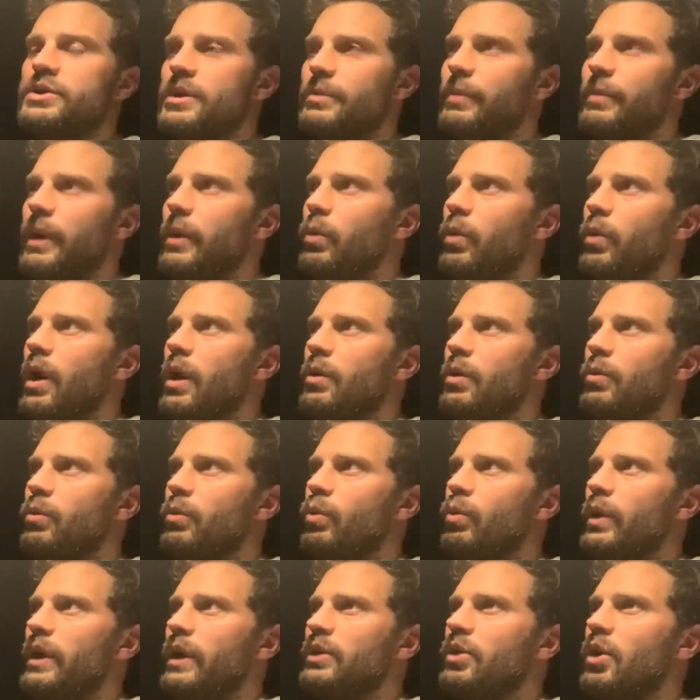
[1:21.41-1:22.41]
And my
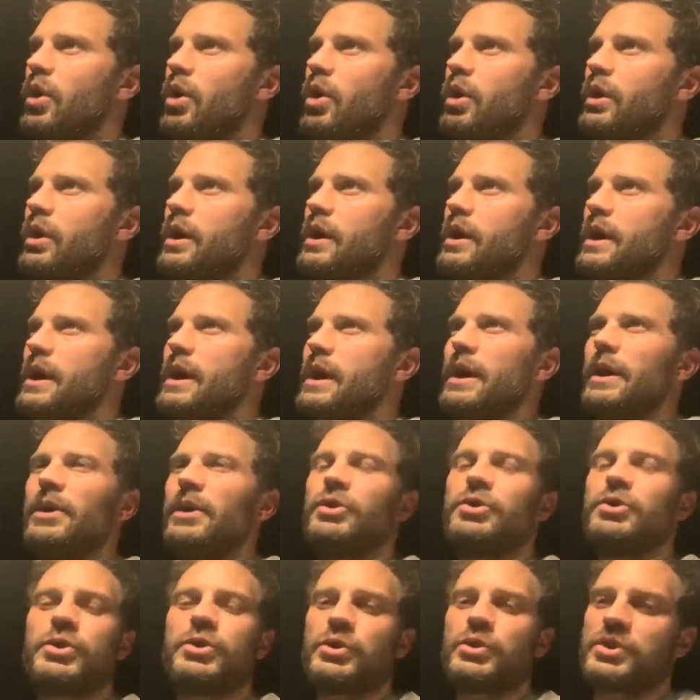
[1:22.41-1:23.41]
we talk
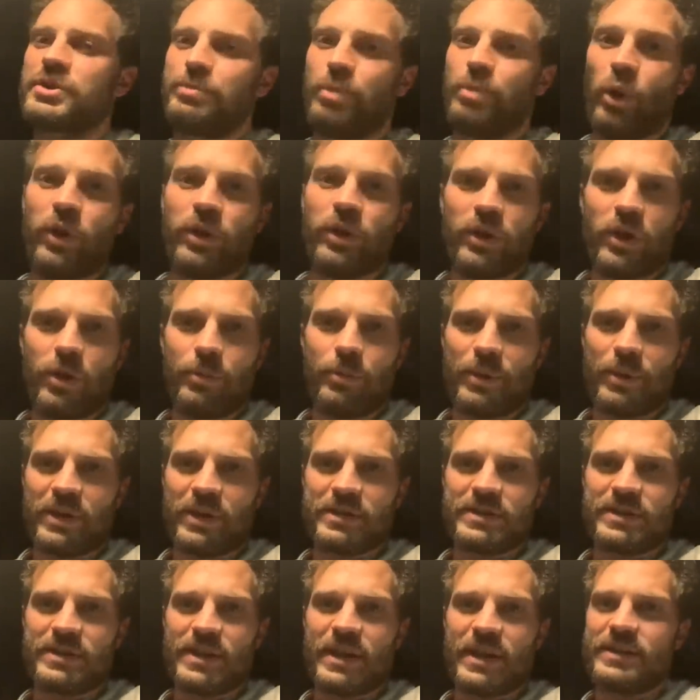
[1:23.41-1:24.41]
you're so spoiled now
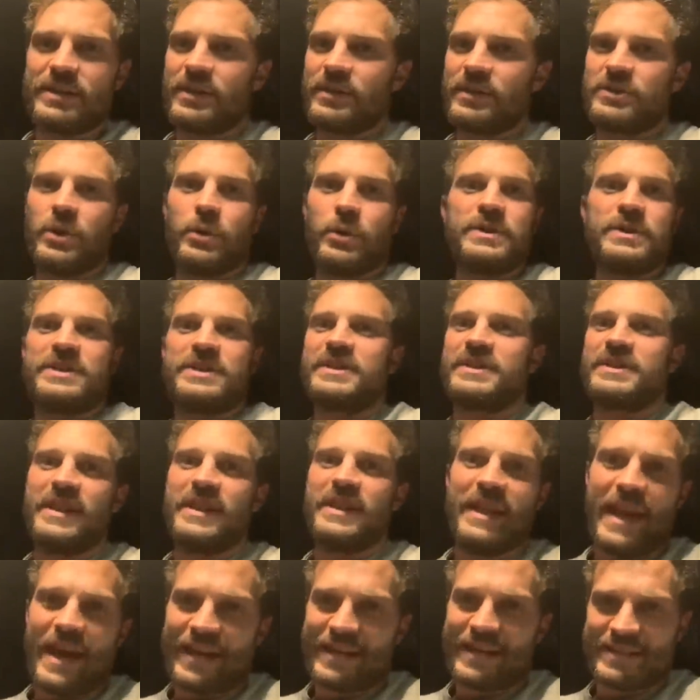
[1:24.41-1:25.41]
because it, it's always just the
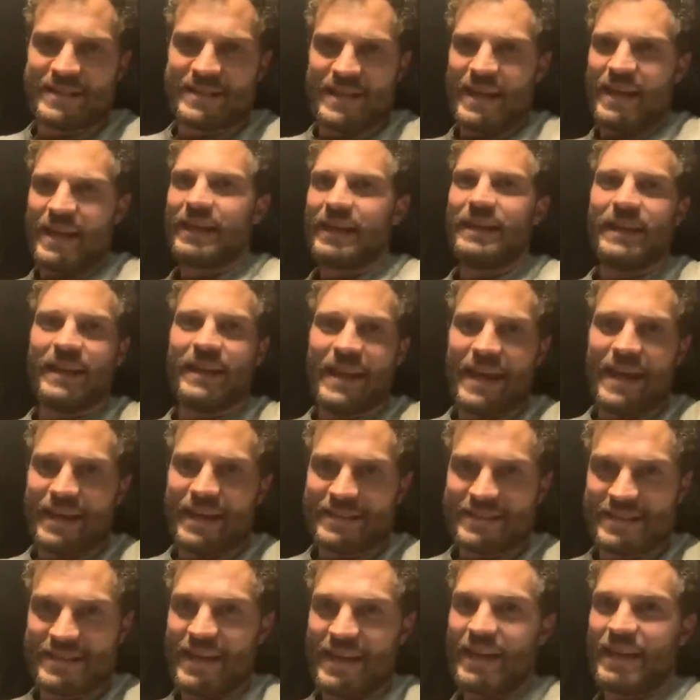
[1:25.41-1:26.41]
next thing and the
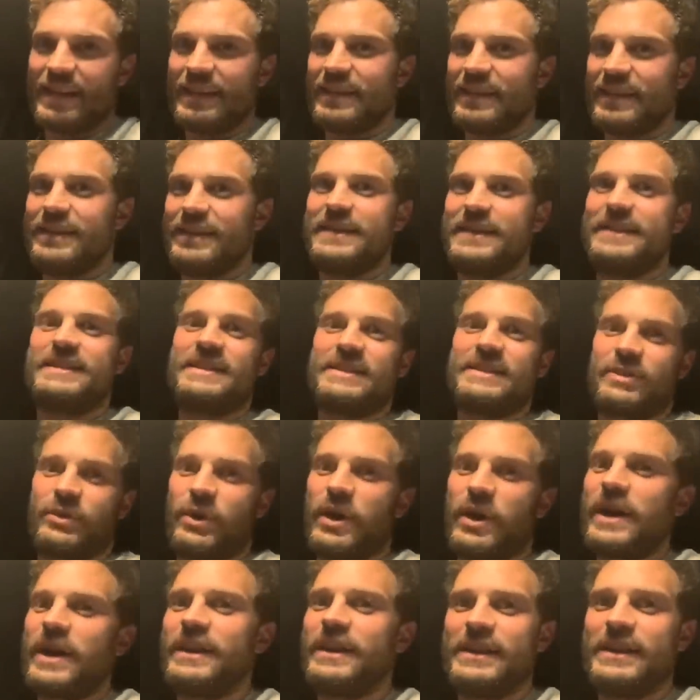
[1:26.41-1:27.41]
next thing and this is
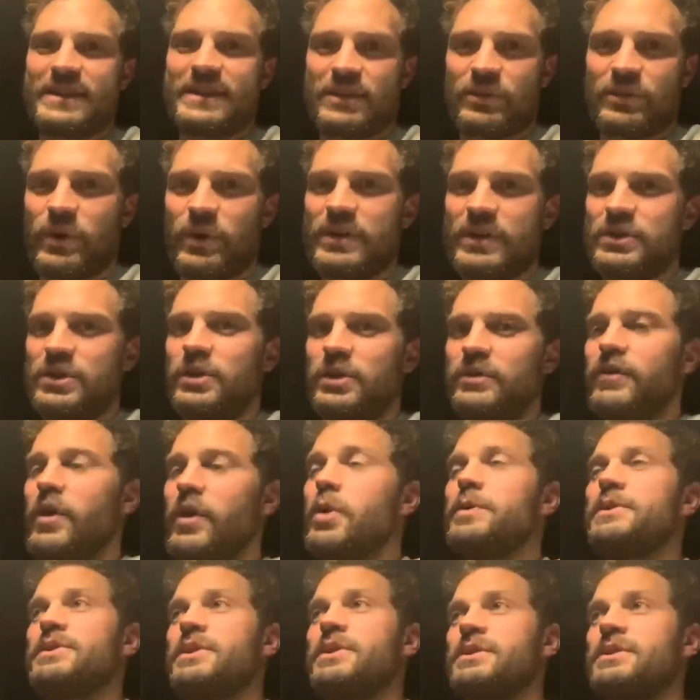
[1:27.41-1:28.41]
great and this is great. So you've
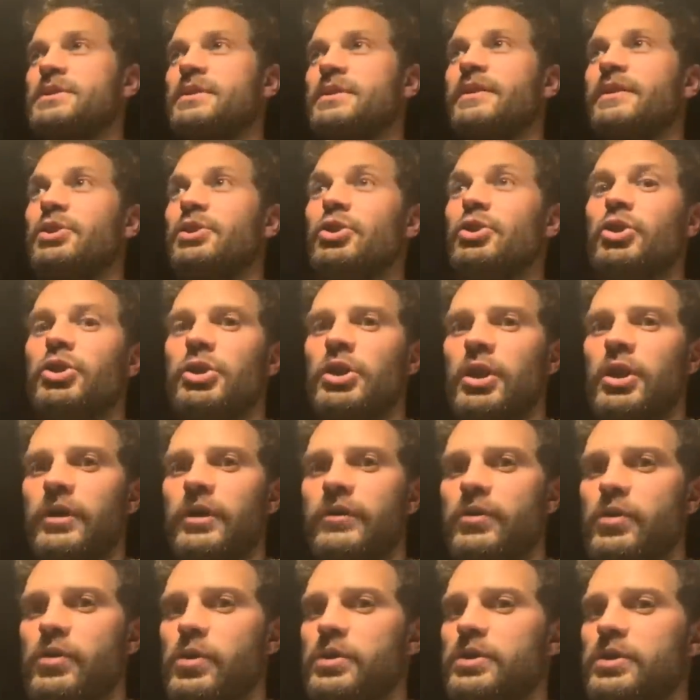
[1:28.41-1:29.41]
always got something new to look
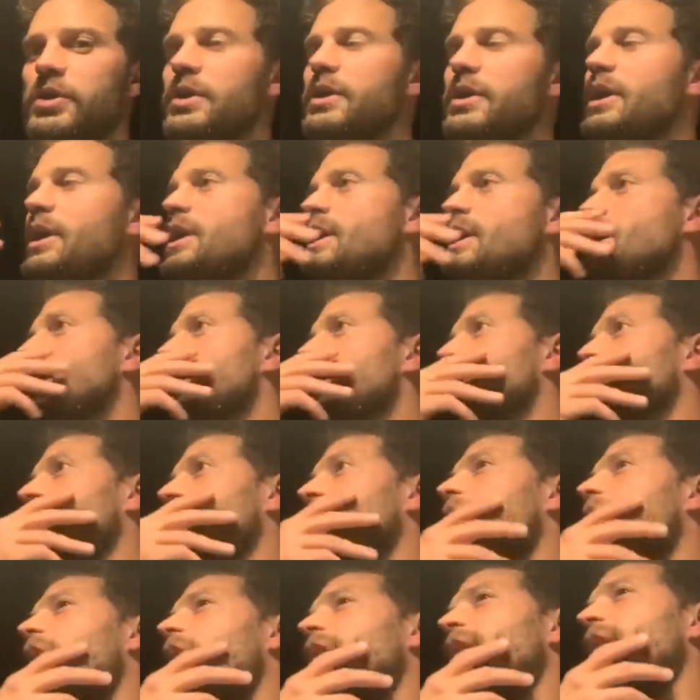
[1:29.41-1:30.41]
forward to. But
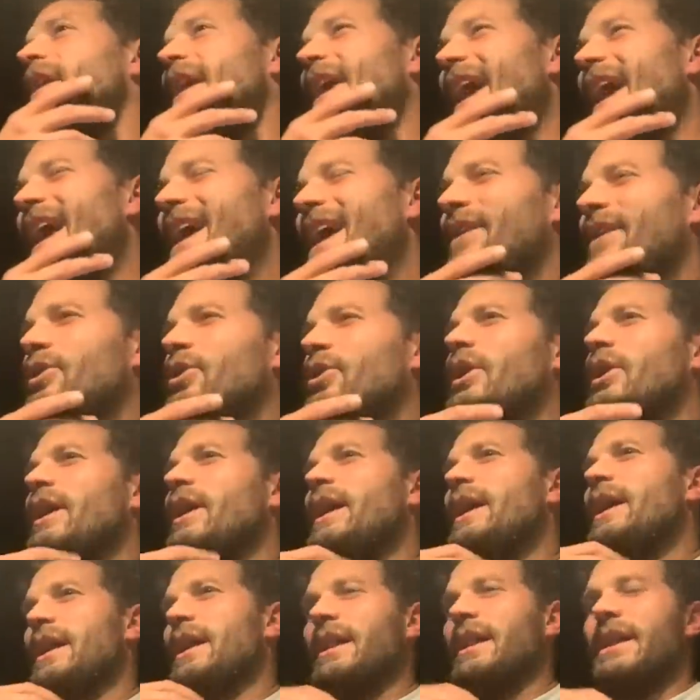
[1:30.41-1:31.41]
now and again, you
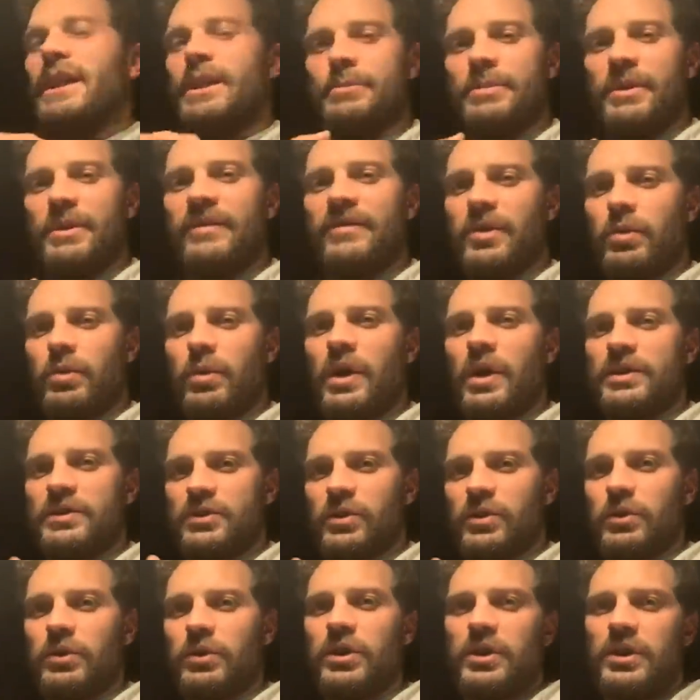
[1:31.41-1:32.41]
hit a little bit of a rut,
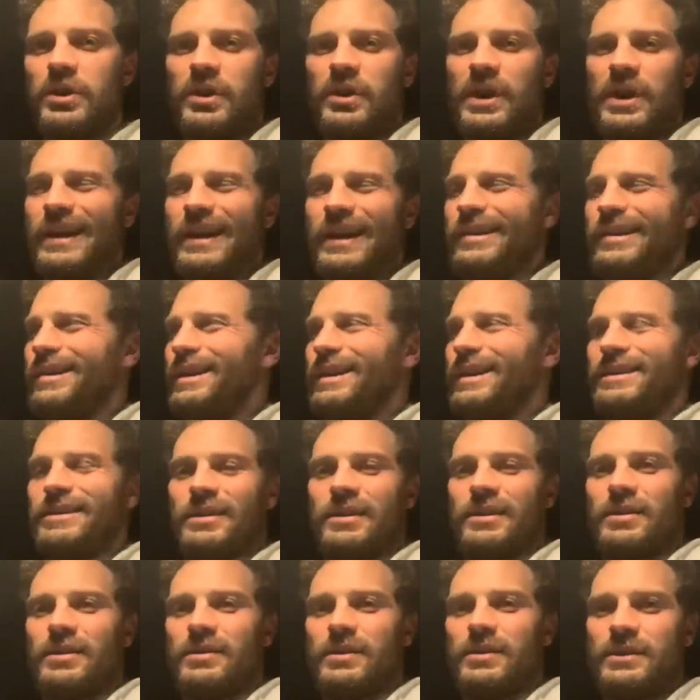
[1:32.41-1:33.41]
don't you? And you're like, oh, I
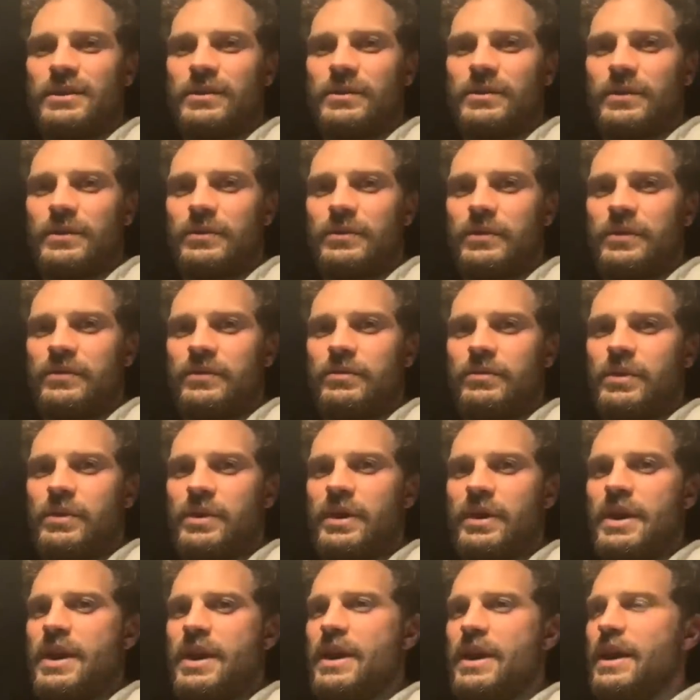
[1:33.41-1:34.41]
don't know, I don't know. Really
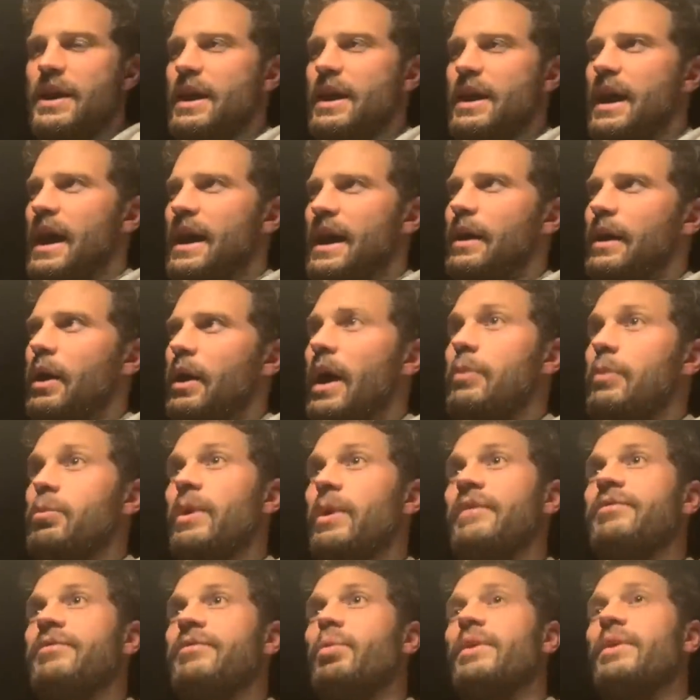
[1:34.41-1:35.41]
and I, I,
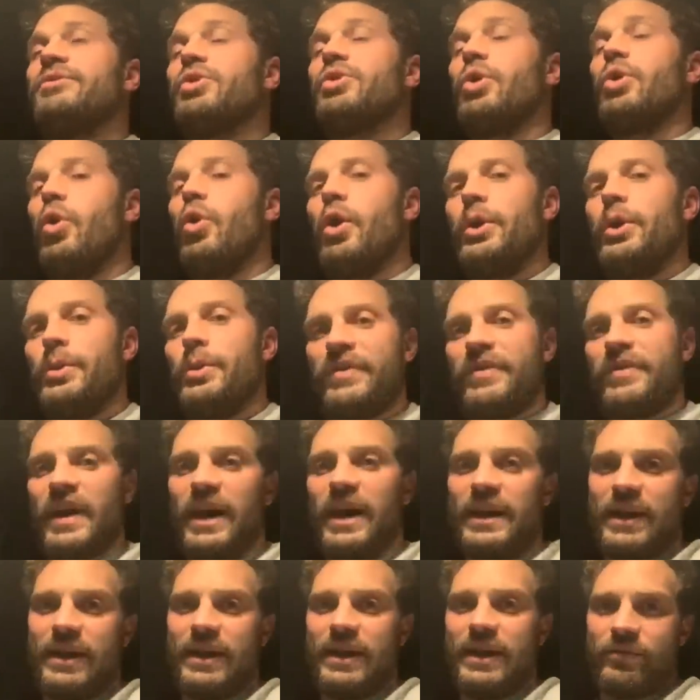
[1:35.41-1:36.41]
we've we've toyed with the
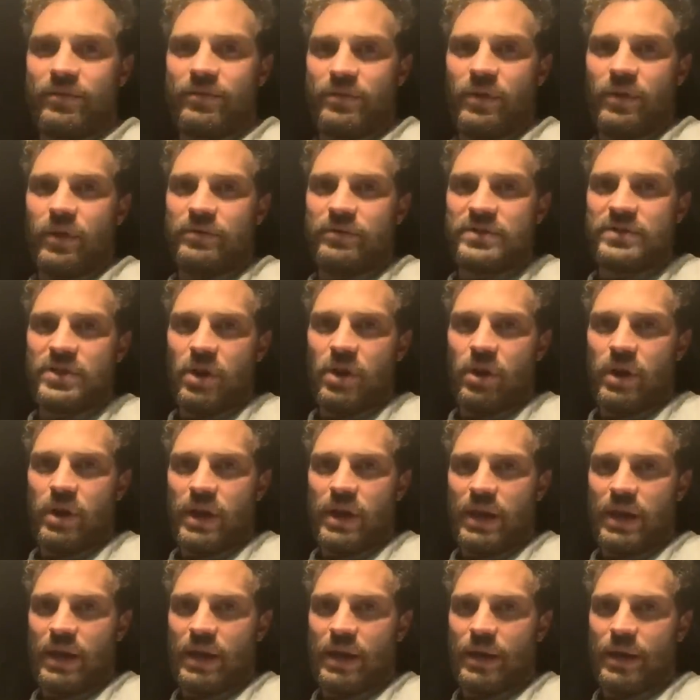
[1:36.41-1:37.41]
idea of of
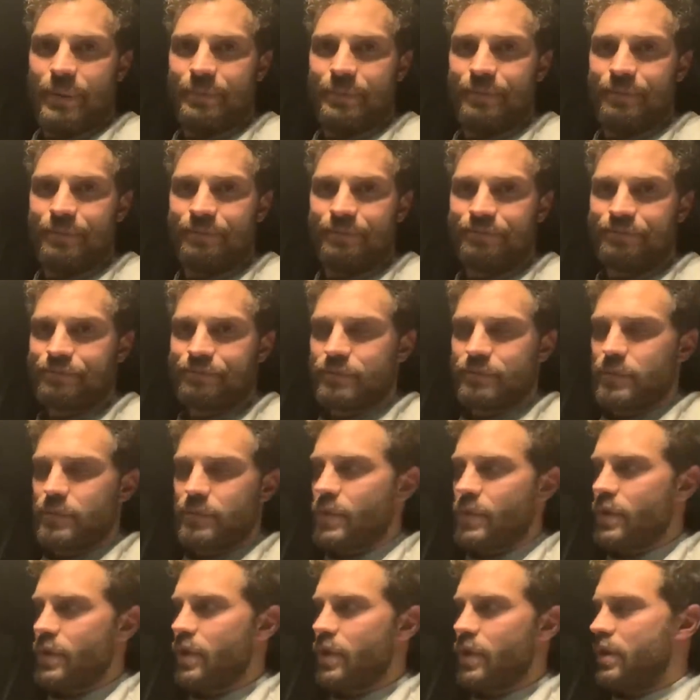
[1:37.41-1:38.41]
starting um,
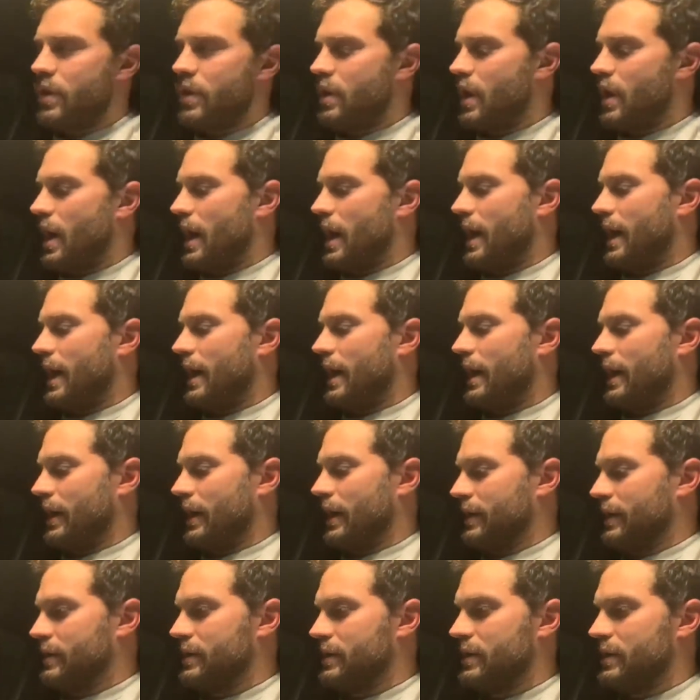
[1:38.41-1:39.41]

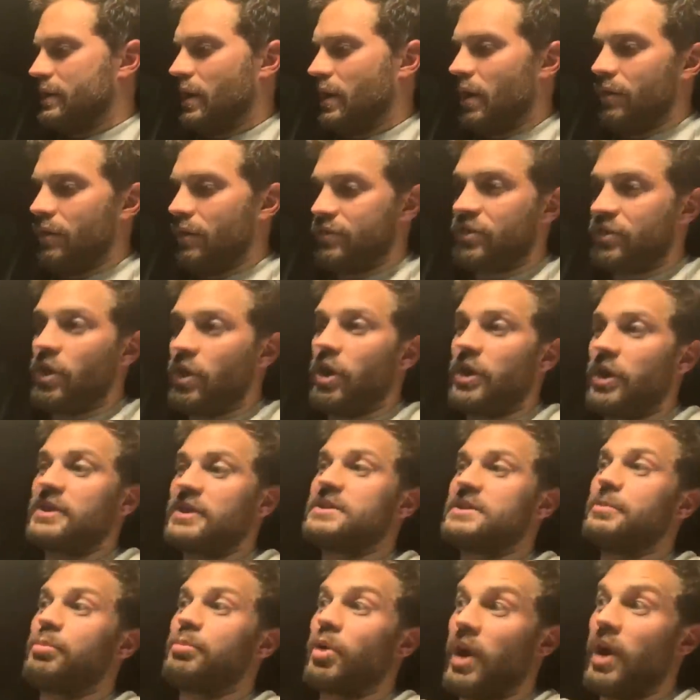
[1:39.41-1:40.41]
uh, of starting
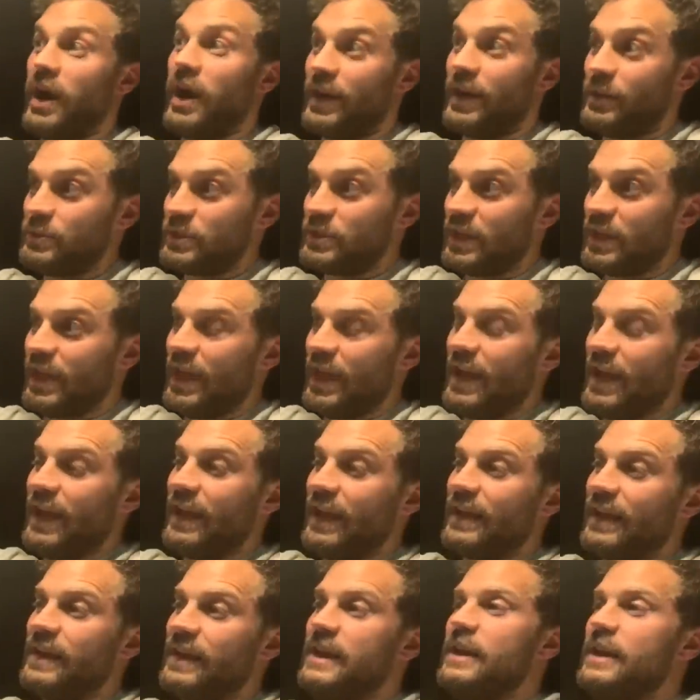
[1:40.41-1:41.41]
Sopranos
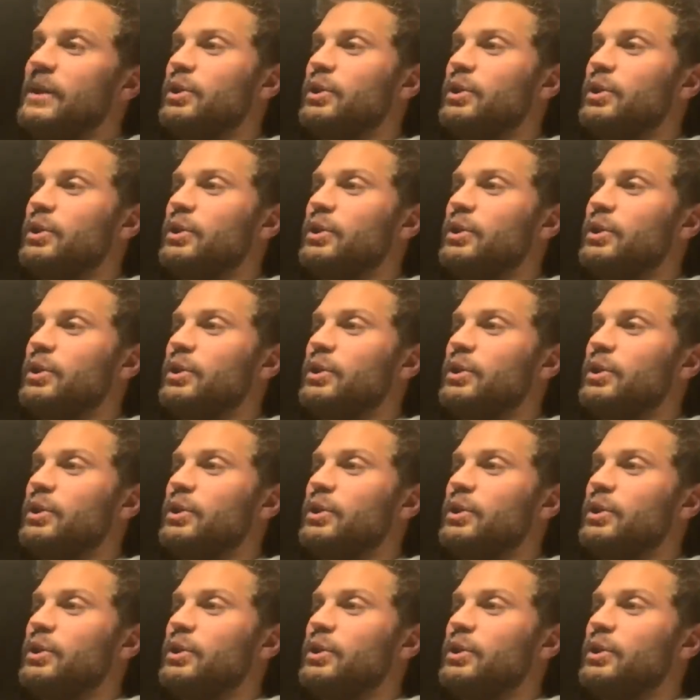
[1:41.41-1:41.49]
again.